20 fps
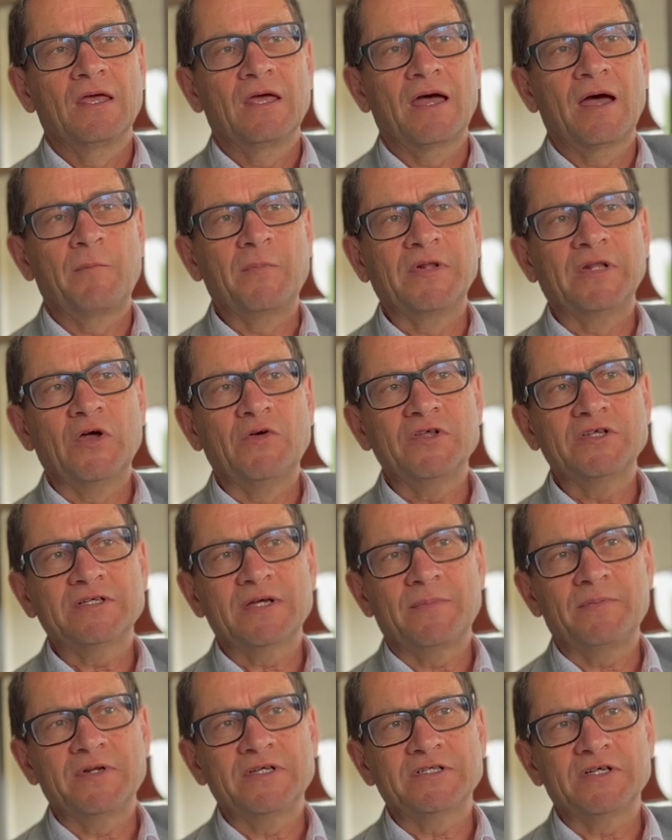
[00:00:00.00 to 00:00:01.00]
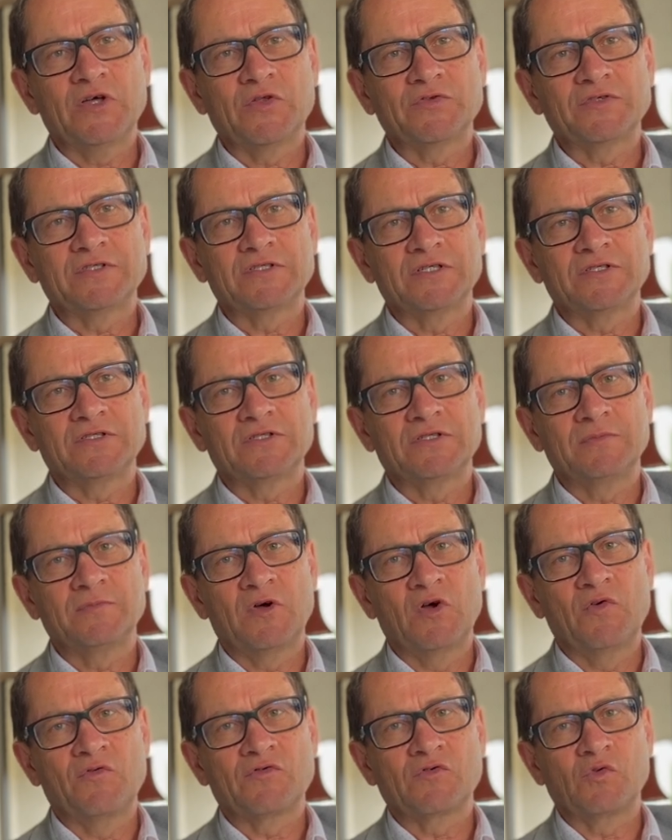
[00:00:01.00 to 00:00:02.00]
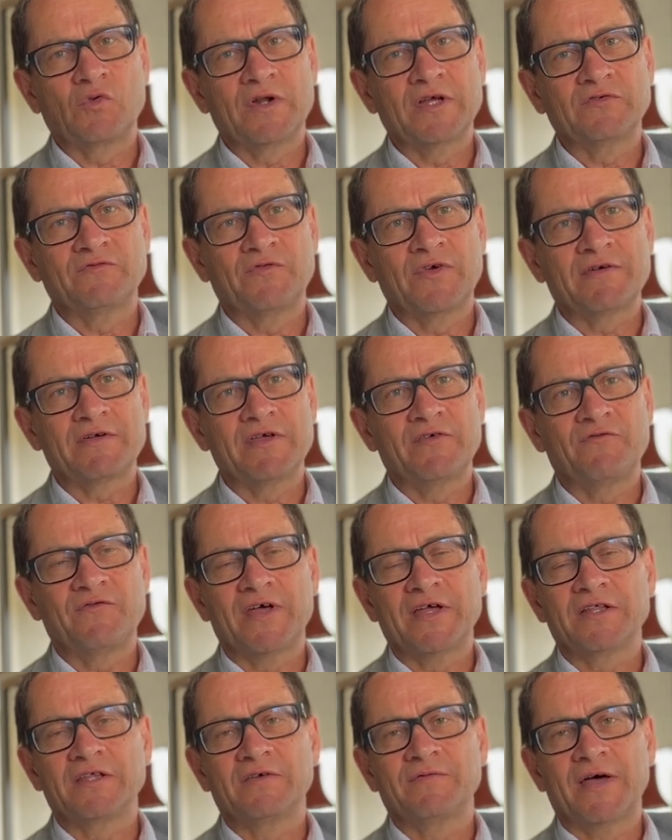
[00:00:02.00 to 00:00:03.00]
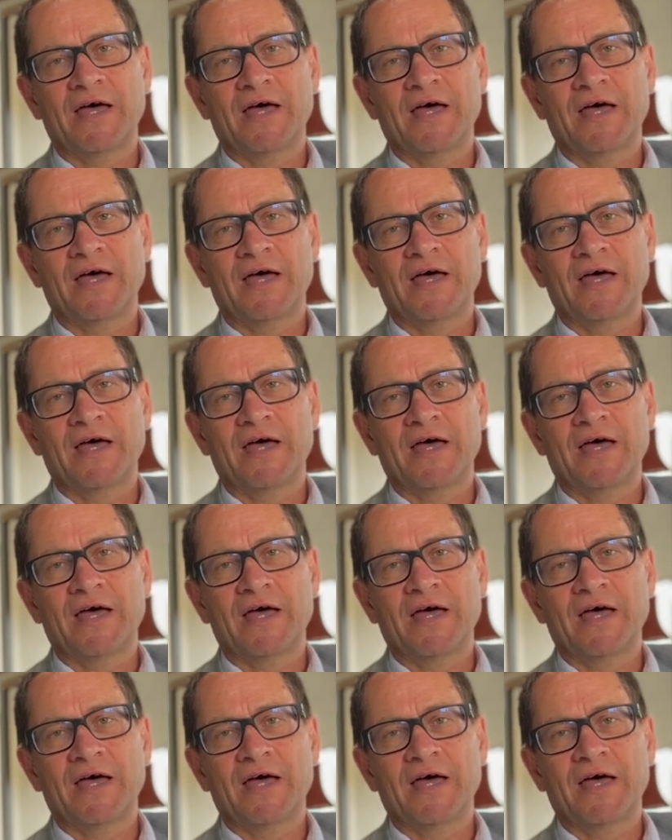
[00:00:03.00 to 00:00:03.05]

And we know the Japanese health system overall has very effective